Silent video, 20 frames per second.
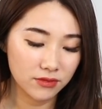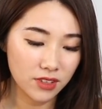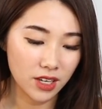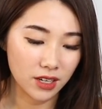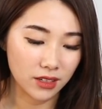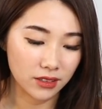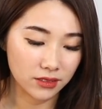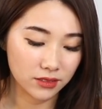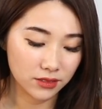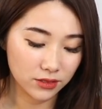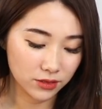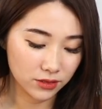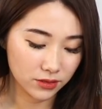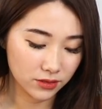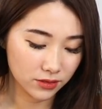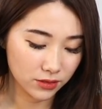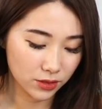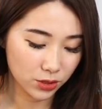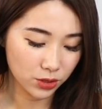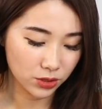Yeah,
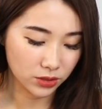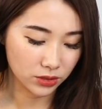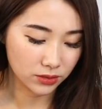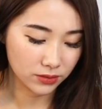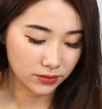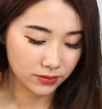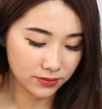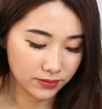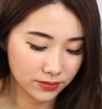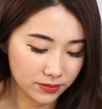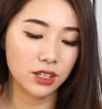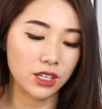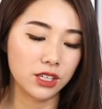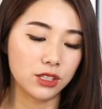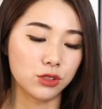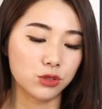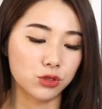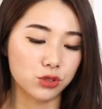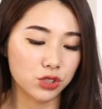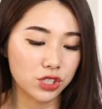cool.
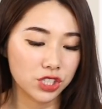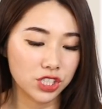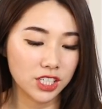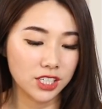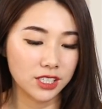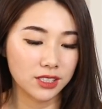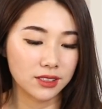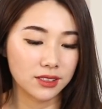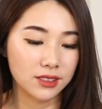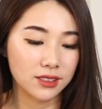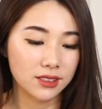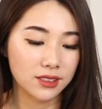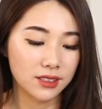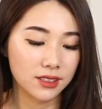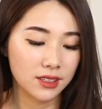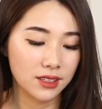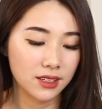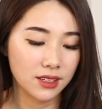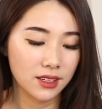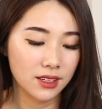Okay, nutrition.
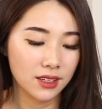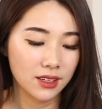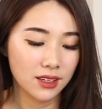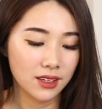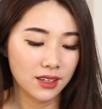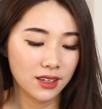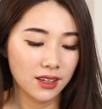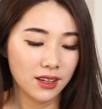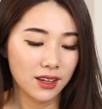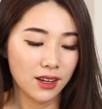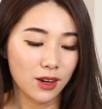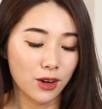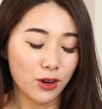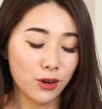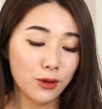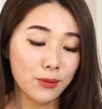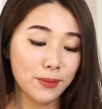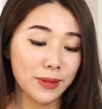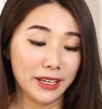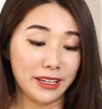
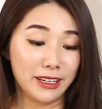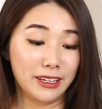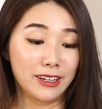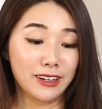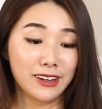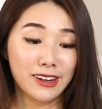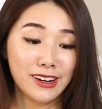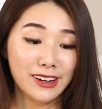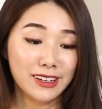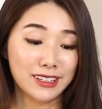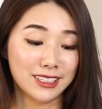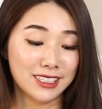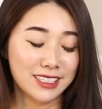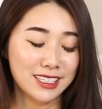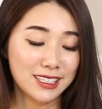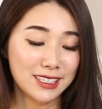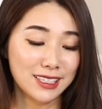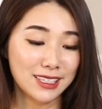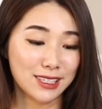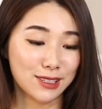Oh my gosh,
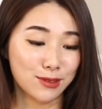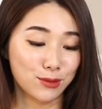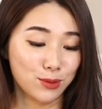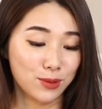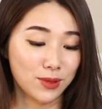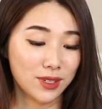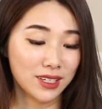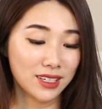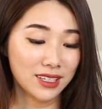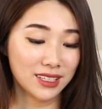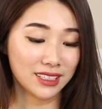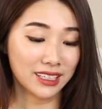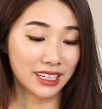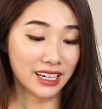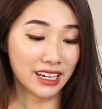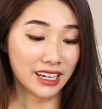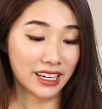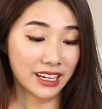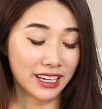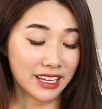this is weird,
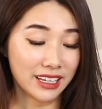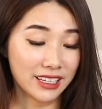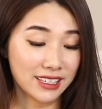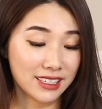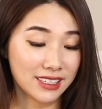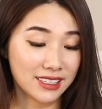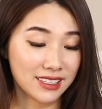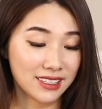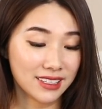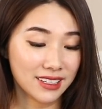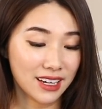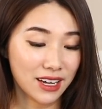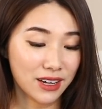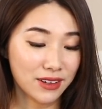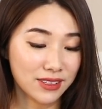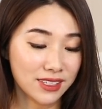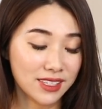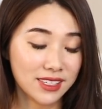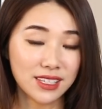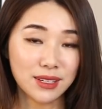guys.
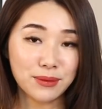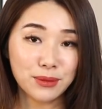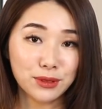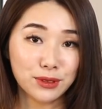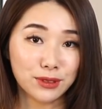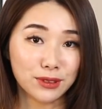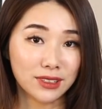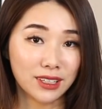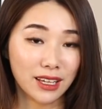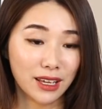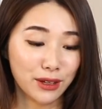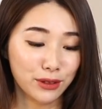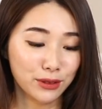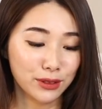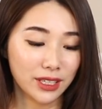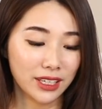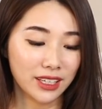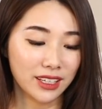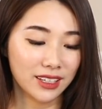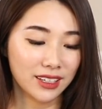How is this able to tell
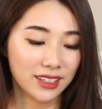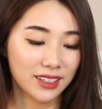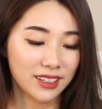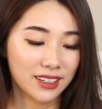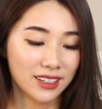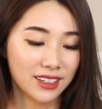that